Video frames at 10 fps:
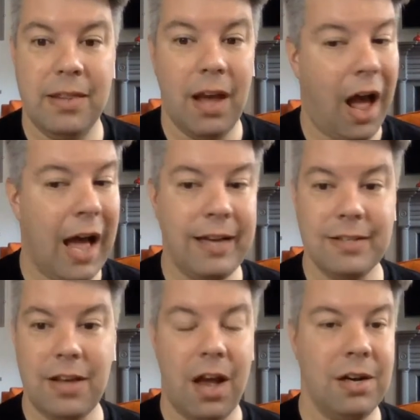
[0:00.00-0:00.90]
the
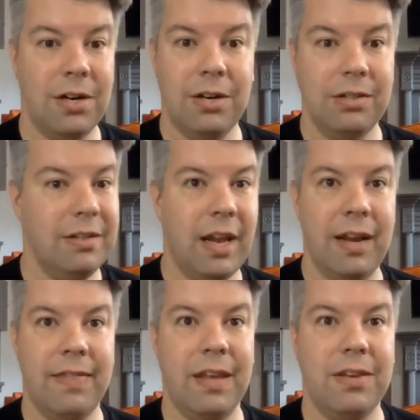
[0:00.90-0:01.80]
highest honor that I
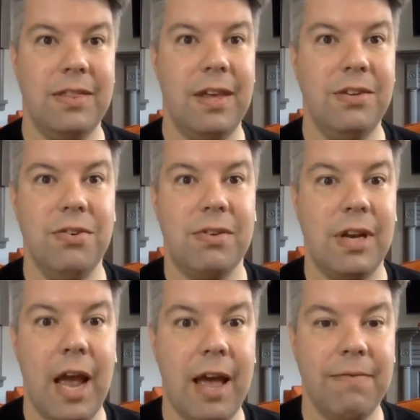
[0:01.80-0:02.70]
think that you can
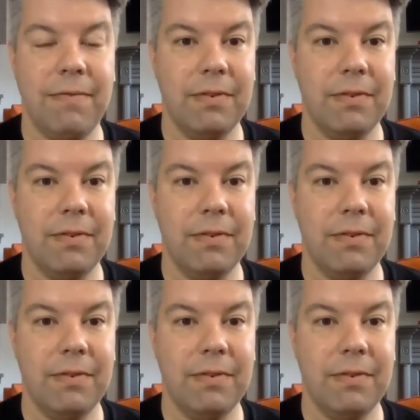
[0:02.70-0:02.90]
have